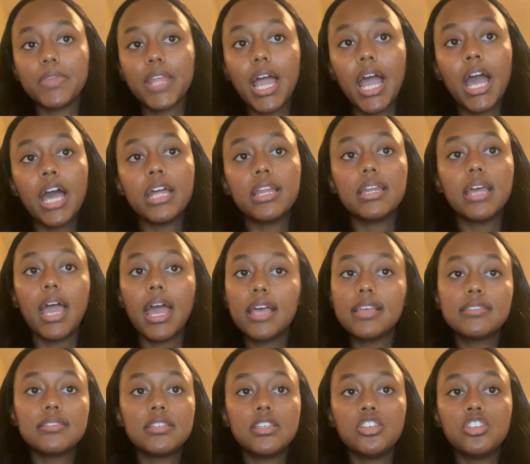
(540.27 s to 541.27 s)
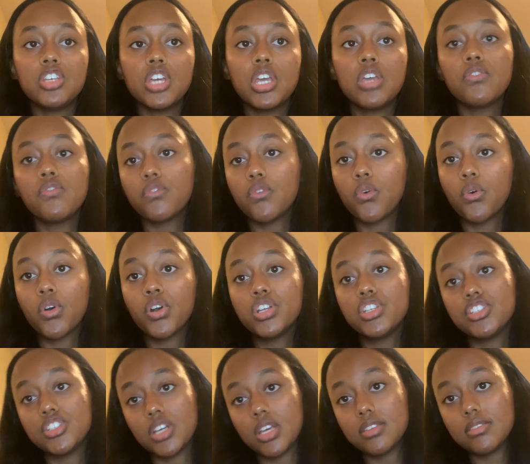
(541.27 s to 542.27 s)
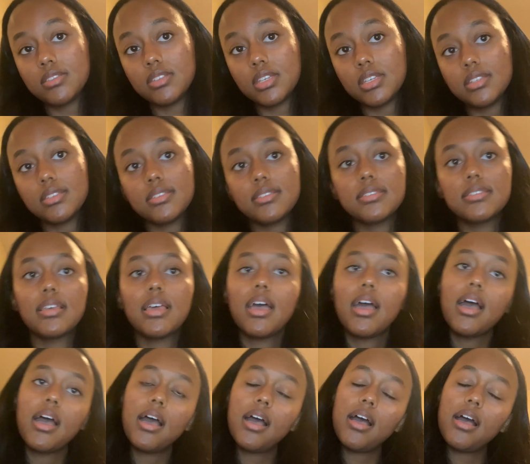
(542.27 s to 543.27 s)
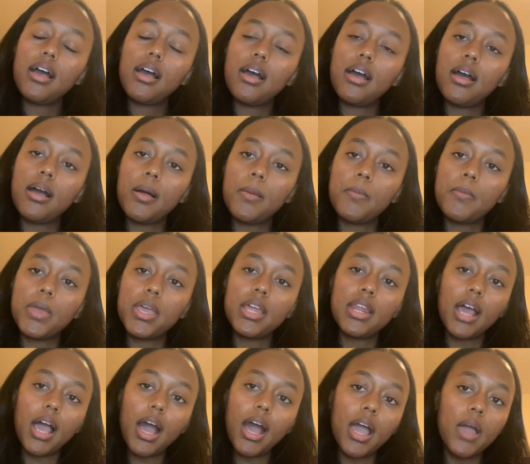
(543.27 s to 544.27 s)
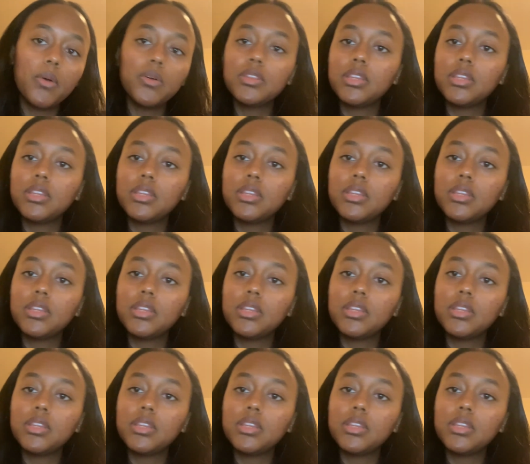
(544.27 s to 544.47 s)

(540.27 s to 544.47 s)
at sdj4justice. And I would